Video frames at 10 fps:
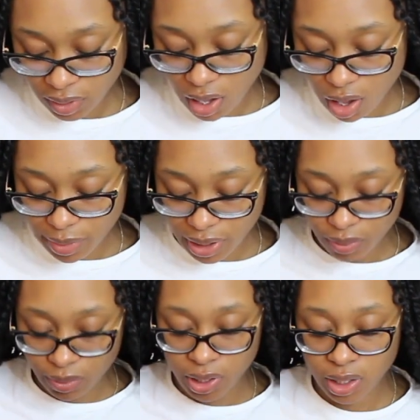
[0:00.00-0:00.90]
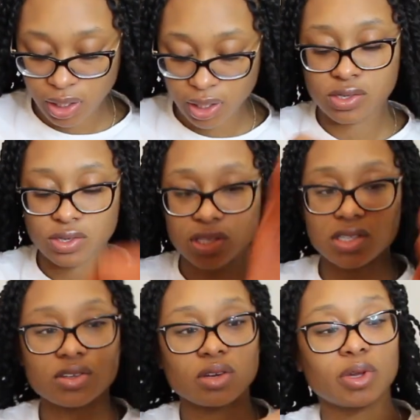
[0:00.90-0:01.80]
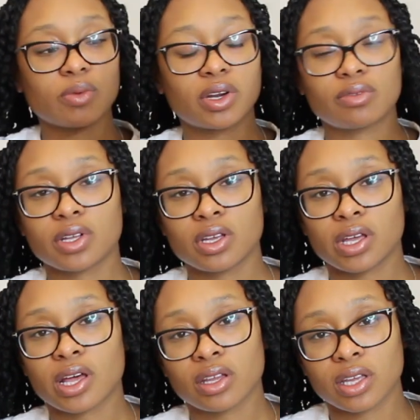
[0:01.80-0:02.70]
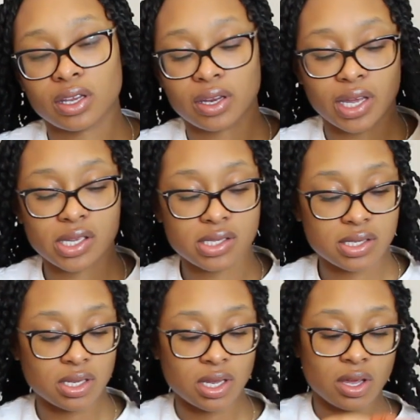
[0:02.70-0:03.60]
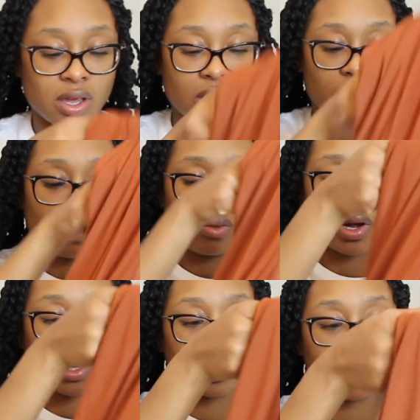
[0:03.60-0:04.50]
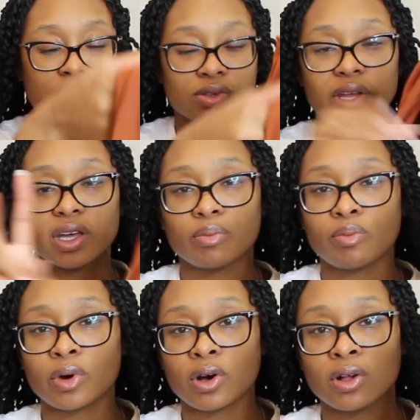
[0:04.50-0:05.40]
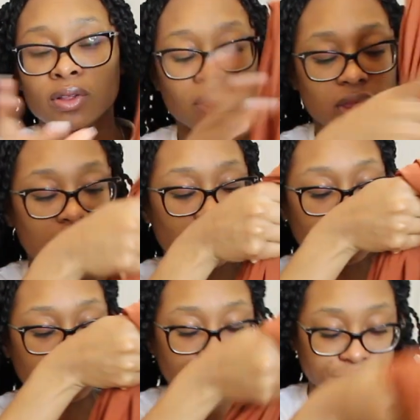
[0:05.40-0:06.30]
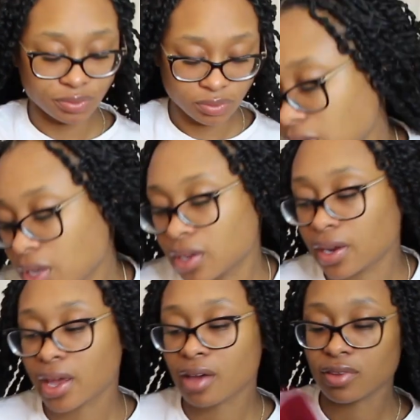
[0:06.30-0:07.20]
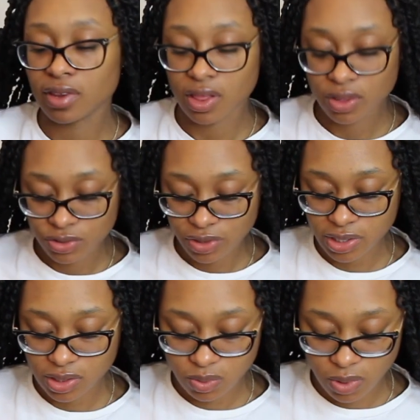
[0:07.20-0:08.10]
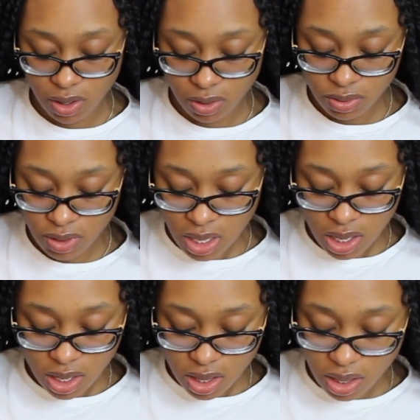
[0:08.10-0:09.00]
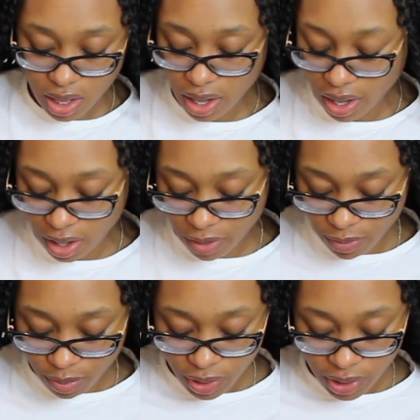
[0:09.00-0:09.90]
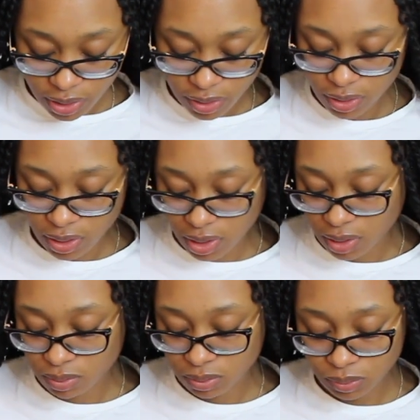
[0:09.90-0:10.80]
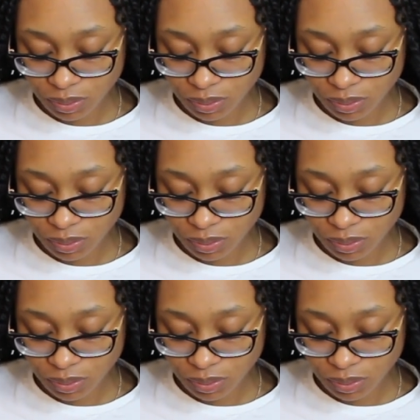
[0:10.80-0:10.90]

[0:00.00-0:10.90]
I'll make it work. So this is gonna be one of the elegant nights where they do like a ball theme. And then I have another dress as well that I got from Pretty Little Thing.